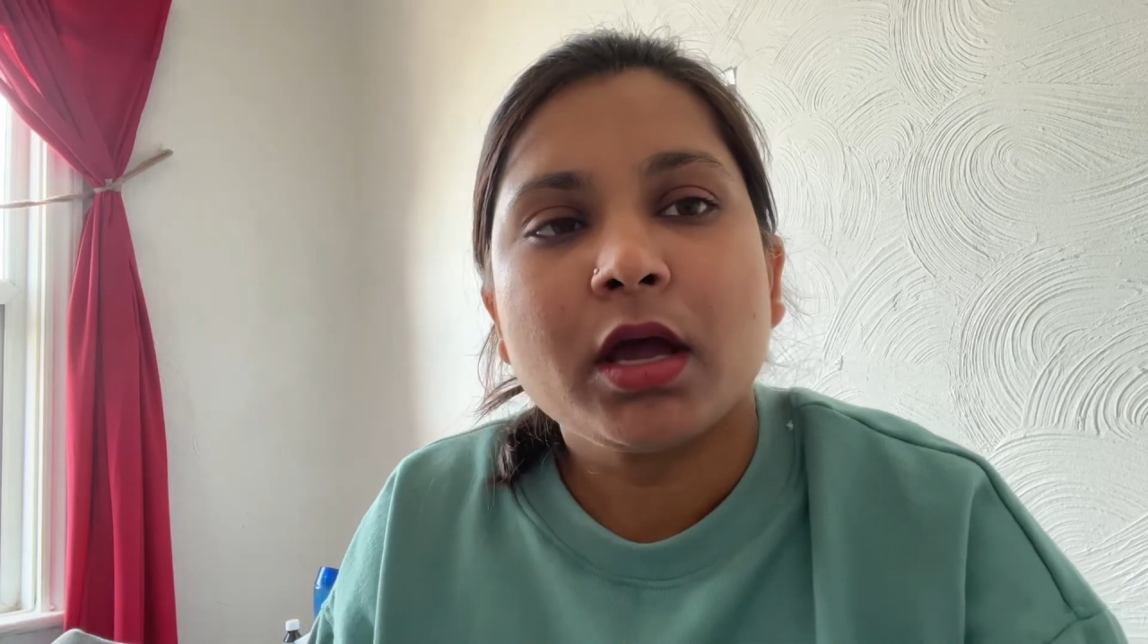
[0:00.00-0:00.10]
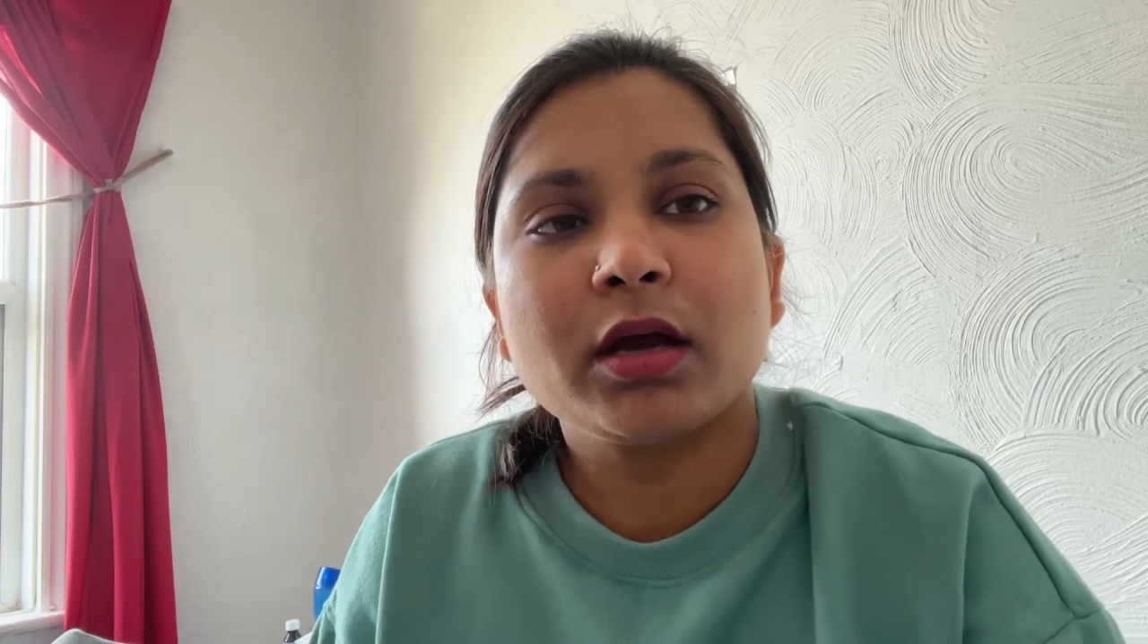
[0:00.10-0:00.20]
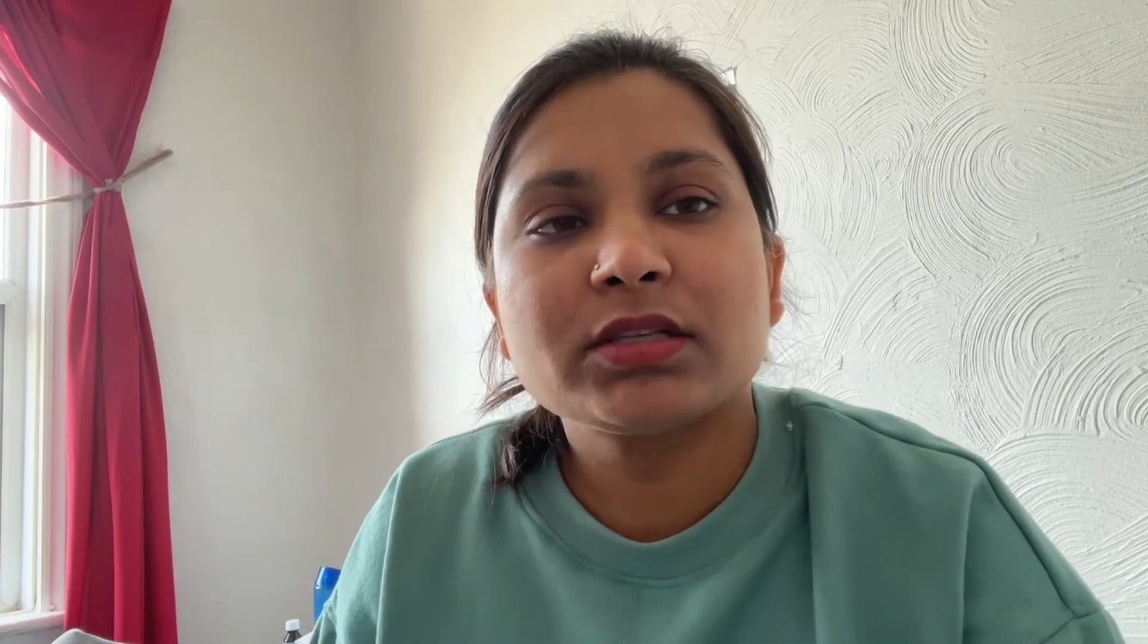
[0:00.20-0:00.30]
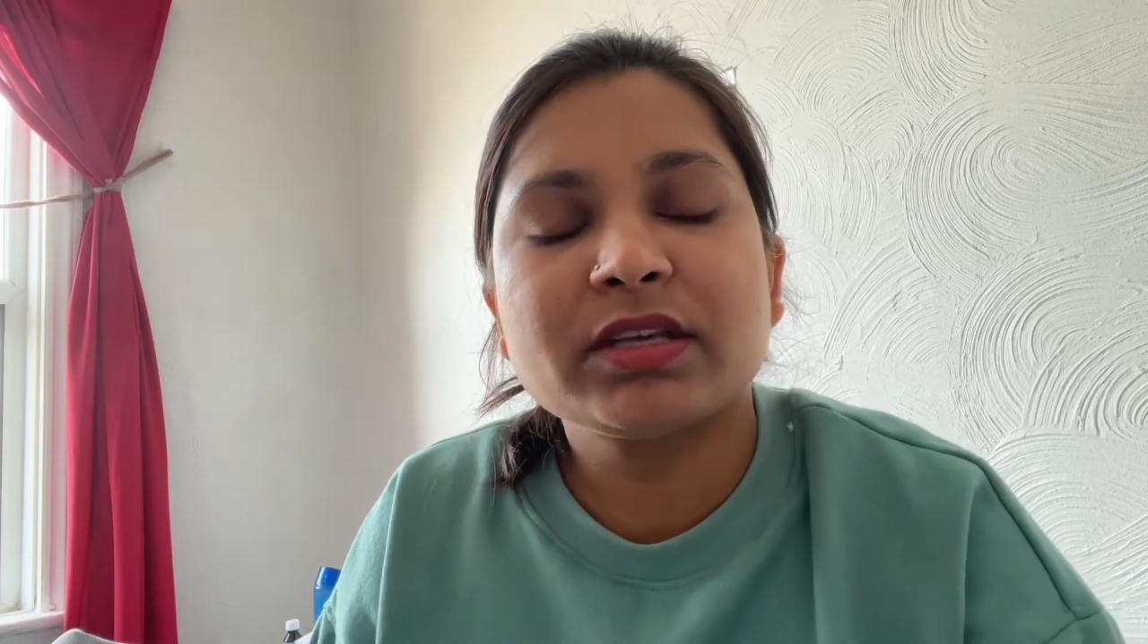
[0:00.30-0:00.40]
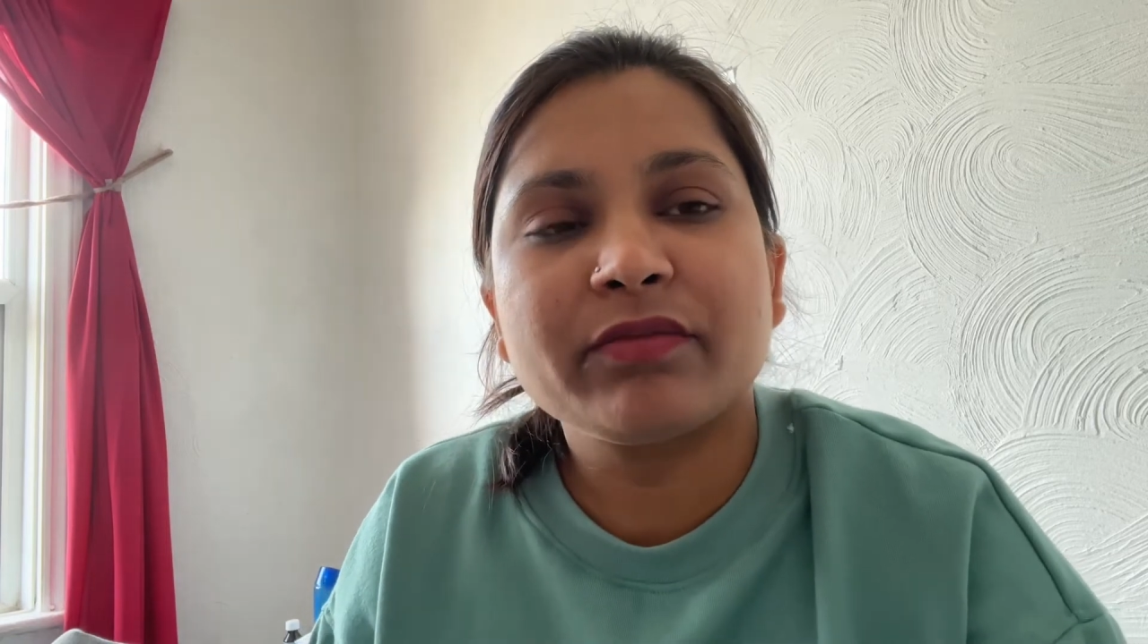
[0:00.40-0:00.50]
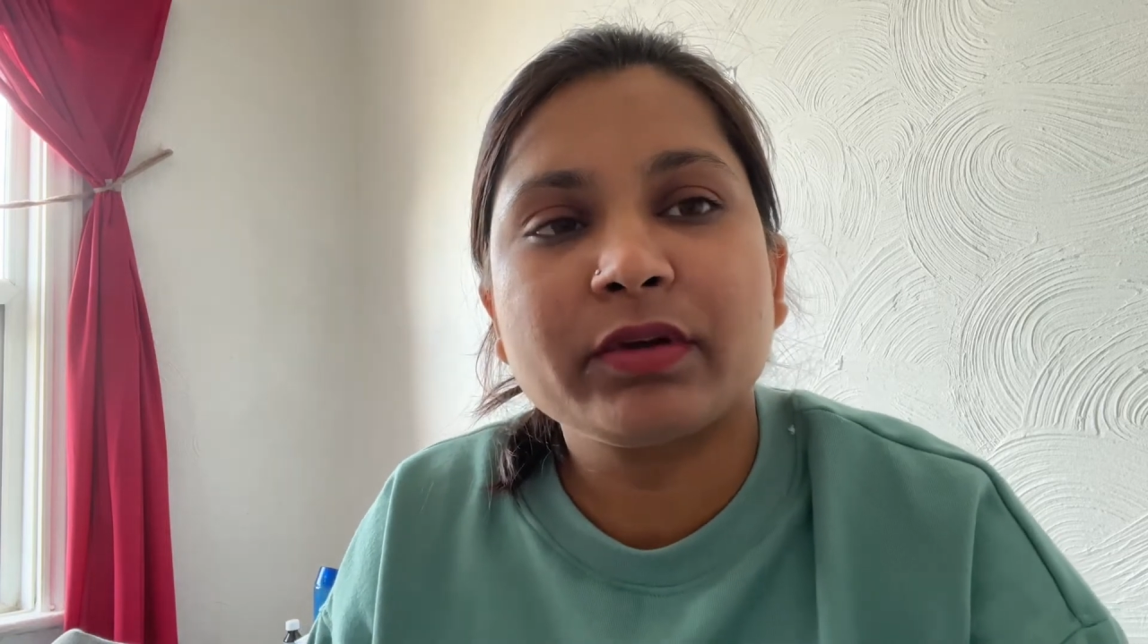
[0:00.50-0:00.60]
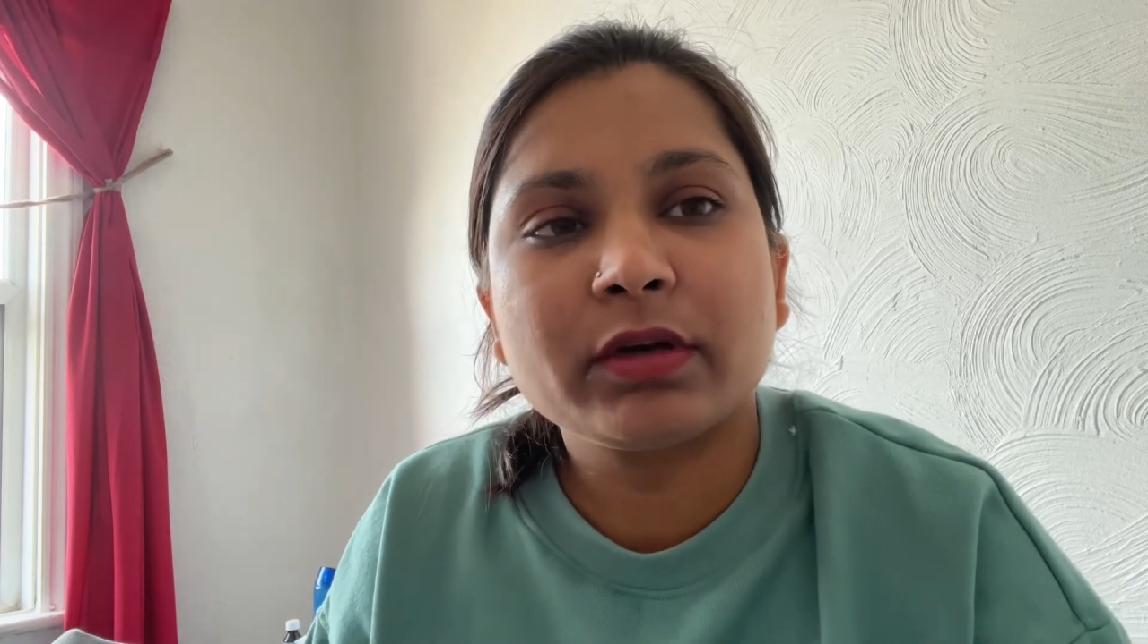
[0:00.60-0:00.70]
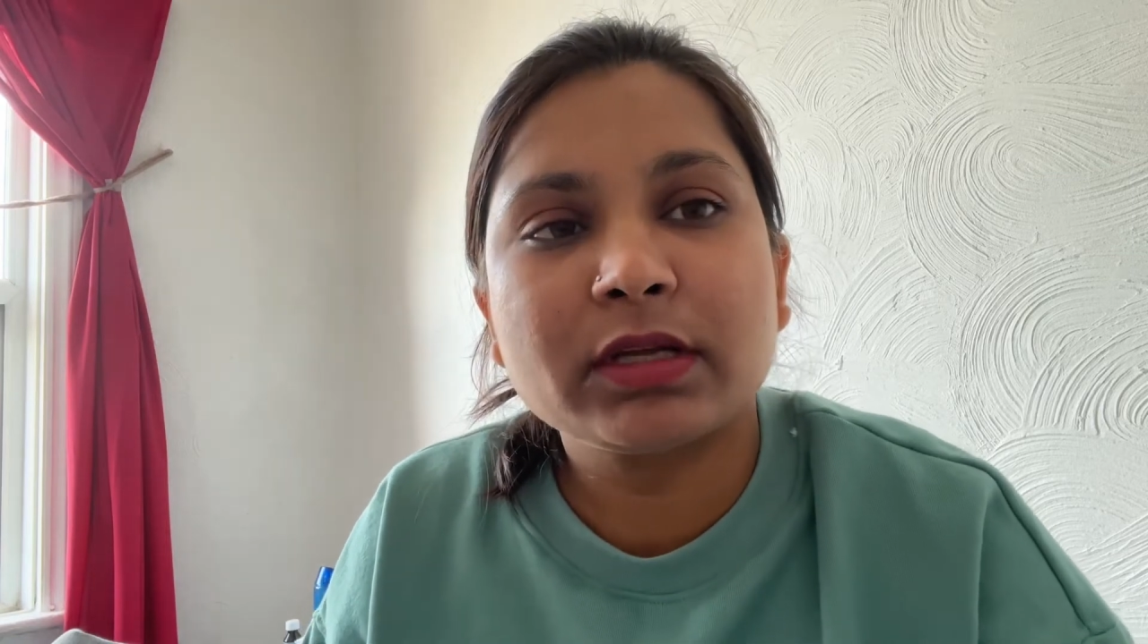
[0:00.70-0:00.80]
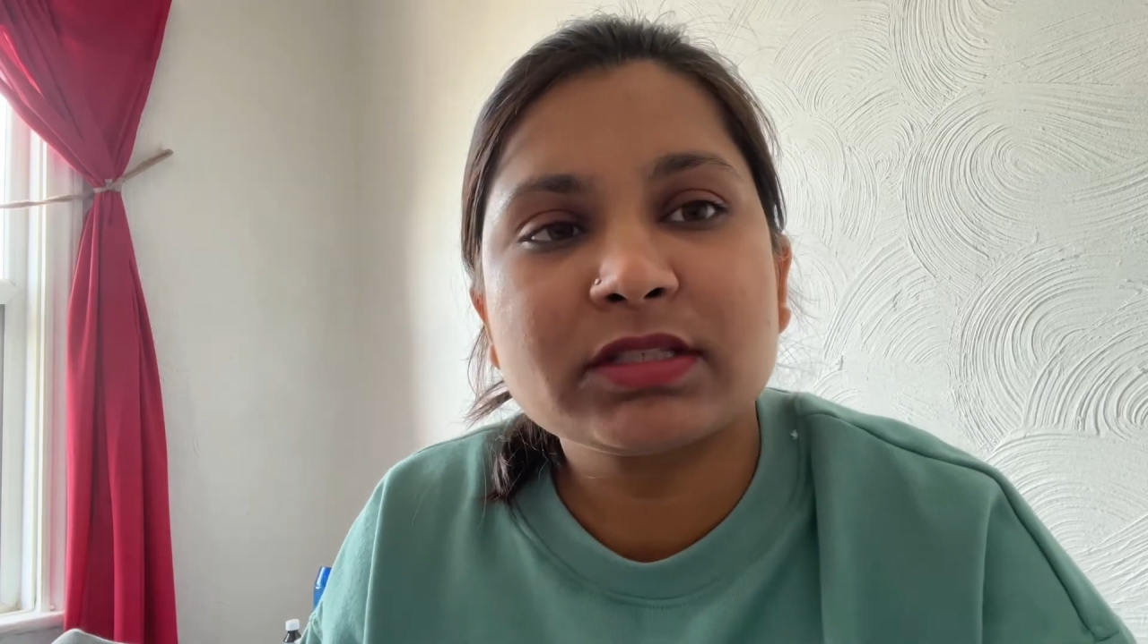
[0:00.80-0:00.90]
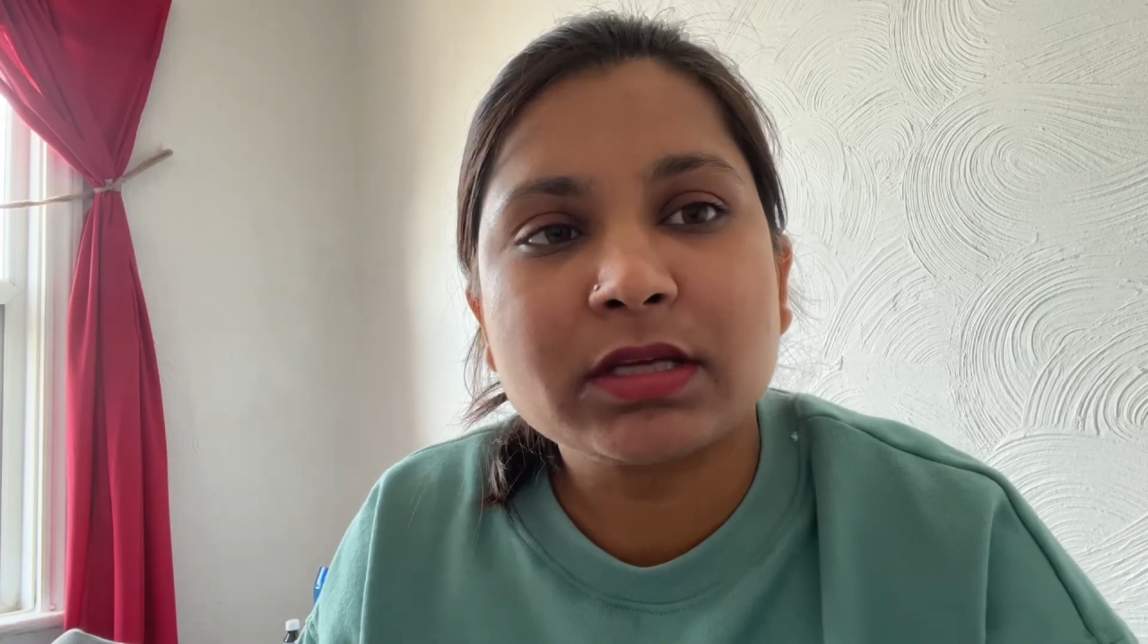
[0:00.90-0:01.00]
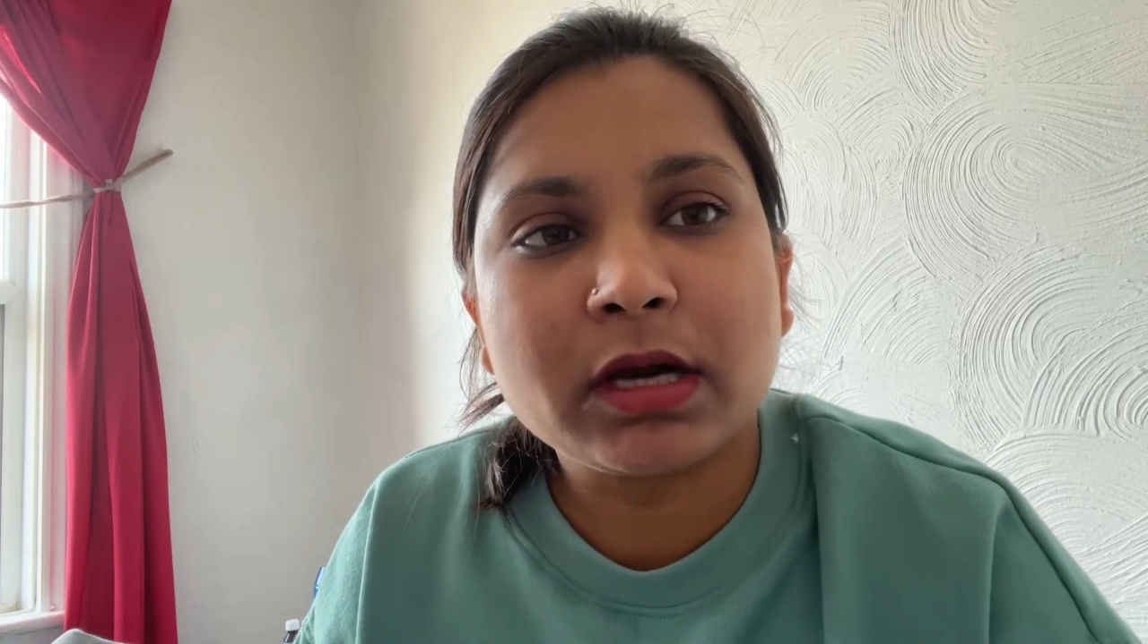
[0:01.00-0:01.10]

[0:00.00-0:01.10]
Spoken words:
Safety rails